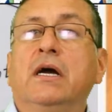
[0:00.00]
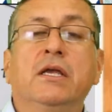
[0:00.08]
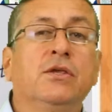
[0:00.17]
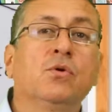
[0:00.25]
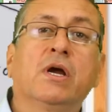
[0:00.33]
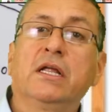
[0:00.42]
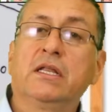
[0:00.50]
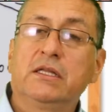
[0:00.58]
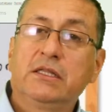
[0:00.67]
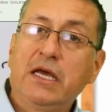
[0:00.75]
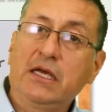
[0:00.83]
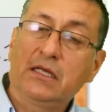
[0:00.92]
and you can
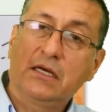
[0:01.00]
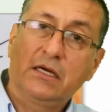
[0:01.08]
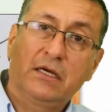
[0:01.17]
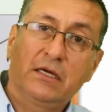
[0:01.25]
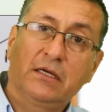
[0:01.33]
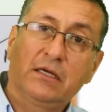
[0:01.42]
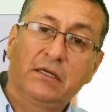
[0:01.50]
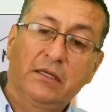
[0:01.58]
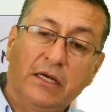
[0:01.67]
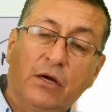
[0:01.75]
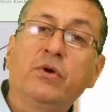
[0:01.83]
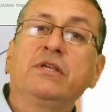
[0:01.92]
take uh,
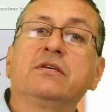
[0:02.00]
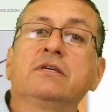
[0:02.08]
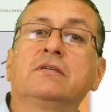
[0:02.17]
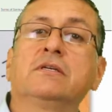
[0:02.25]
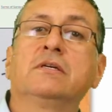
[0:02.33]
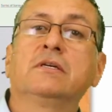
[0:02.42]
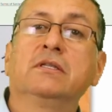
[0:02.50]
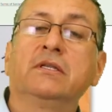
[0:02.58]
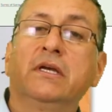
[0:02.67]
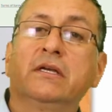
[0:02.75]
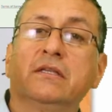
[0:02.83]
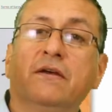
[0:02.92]
the quizzes,
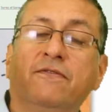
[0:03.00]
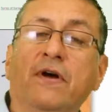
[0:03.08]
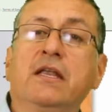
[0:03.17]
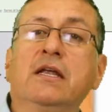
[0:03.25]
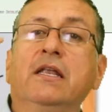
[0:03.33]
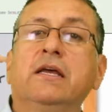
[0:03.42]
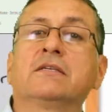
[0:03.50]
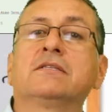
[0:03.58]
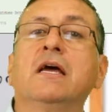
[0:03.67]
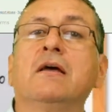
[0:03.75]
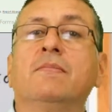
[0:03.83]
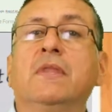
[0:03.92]
the, the final
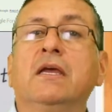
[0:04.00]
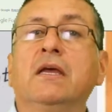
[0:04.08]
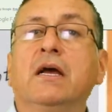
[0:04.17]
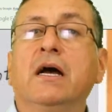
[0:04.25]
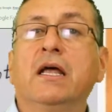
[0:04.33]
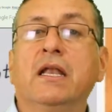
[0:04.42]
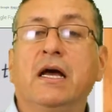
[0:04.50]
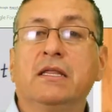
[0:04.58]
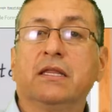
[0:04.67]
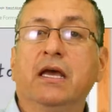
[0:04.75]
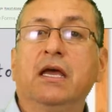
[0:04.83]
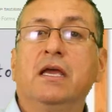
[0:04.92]
exam, and
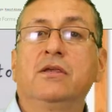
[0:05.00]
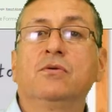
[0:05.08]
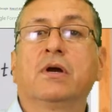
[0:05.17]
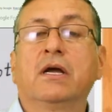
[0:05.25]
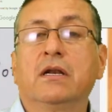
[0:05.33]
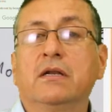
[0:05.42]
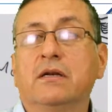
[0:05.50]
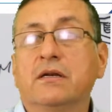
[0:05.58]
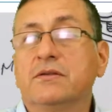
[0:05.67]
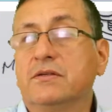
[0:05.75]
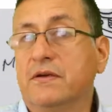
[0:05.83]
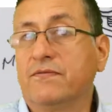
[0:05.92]
at the end you can
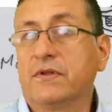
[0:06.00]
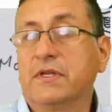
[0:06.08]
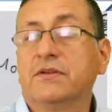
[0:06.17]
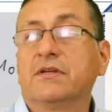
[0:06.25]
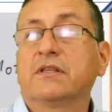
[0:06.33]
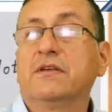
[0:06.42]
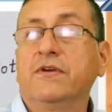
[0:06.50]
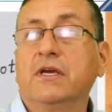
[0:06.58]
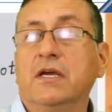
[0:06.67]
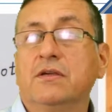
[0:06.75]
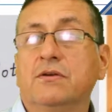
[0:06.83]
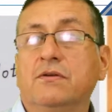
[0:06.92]
receive the
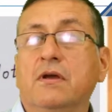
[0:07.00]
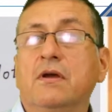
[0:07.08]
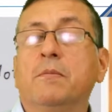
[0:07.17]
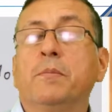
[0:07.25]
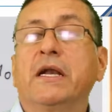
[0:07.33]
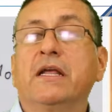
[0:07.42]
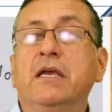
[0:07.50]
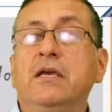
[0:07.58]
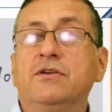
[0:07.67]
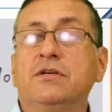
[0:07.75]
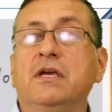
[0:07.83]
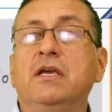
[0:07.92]
certification per
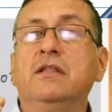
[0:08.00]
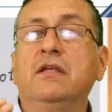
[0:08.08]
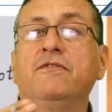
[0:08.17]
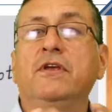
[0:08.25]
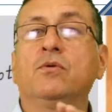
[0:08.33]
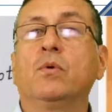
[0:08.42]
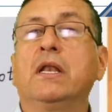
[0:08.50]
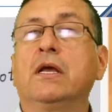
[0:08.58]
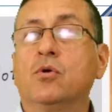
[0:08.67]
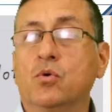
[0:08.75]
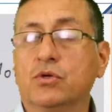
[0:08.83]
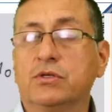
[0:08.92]
each individual
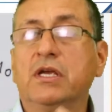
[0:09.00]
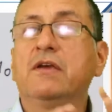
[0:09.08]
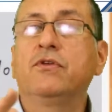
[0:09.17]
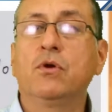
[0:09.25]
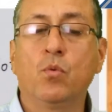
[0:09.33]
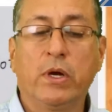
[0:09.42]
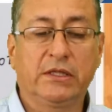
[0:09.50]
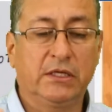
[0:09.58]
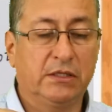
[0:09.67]
course, if you want